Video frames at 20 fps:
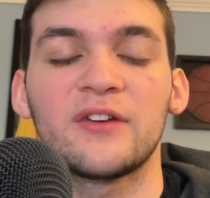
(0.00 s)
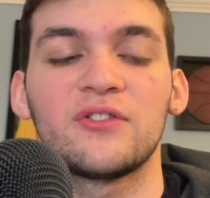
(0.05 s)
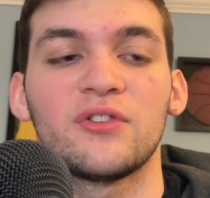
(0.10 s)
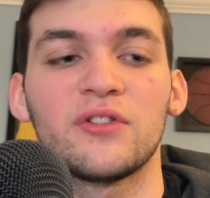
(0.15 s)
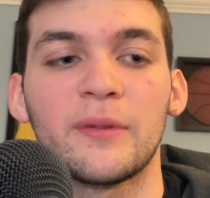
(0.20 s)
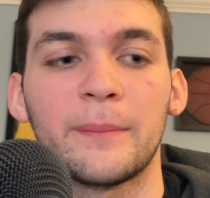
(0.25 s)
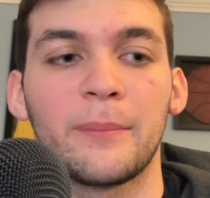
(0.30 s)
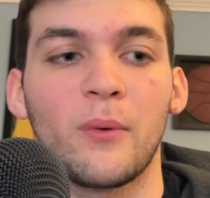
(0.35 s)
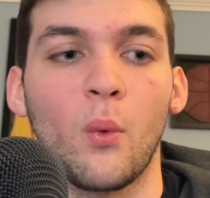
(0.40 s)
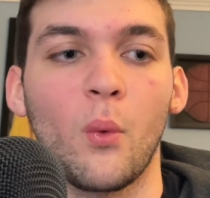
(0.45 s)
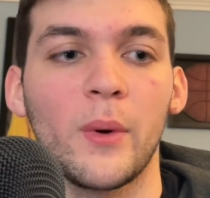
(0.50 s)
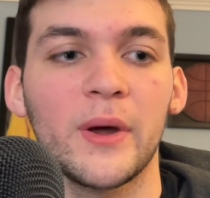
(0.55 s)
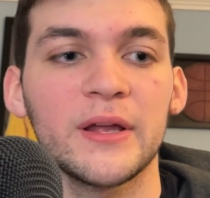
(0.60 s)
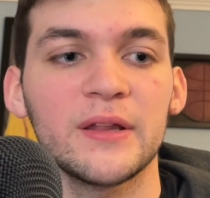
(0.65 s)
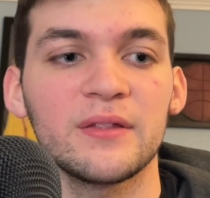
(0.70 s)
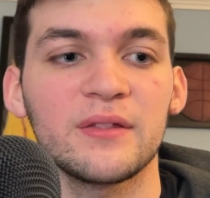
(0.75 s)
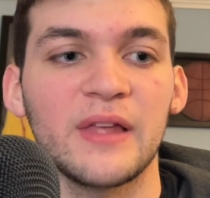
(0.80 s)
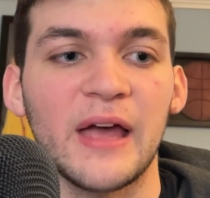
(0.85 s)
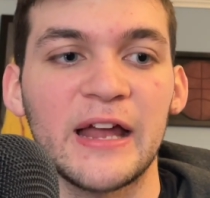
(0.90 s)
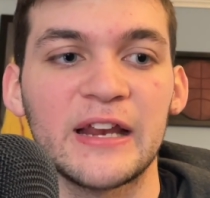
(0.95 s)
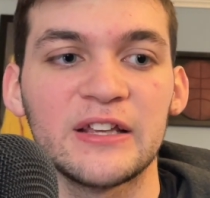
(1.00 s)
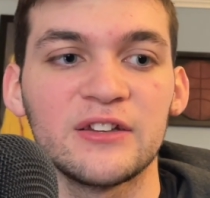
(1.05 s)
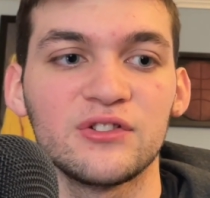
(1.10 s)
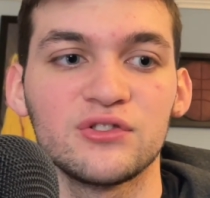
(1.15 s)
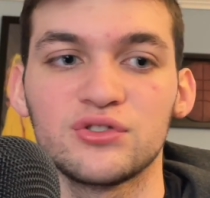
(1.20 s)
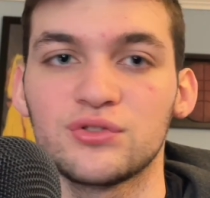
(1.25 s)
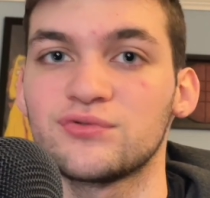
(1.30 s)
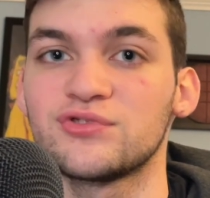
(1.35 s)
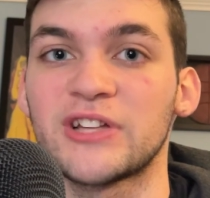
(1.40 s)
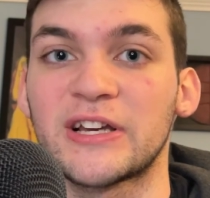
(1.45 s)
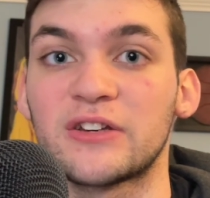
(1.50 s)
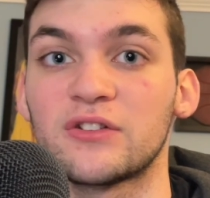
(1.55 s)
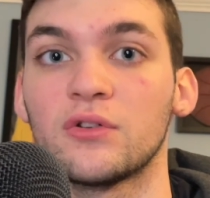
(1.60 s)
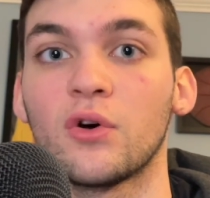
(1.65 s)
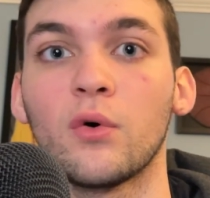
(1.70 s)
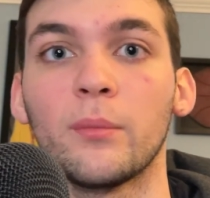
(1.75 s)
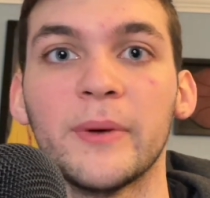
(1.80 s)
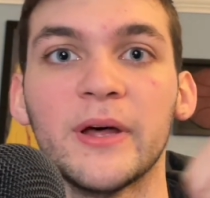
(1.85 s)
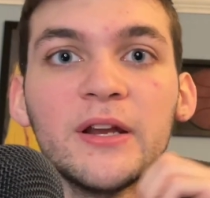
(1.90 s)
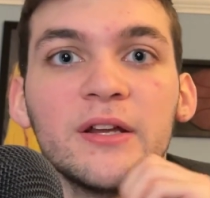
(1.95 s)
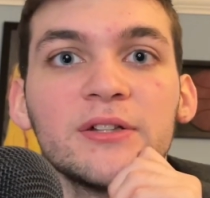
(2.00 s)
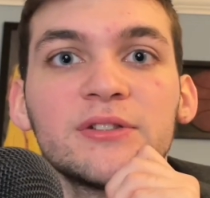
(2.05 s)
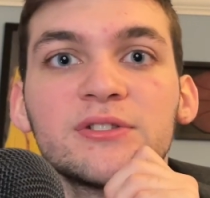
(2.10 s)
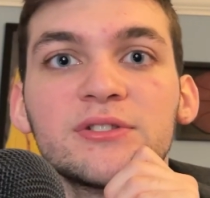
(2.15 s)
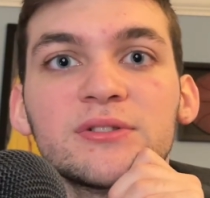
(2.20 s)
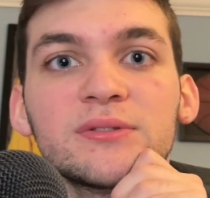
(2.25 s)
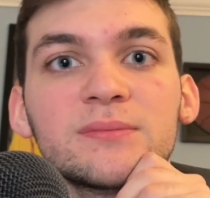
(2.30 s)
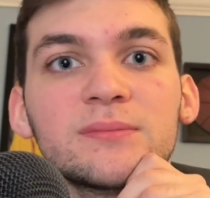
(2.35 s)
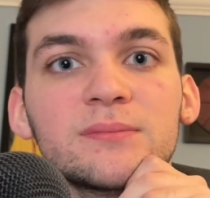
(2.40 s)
to the point that he deserves, like, no minutes.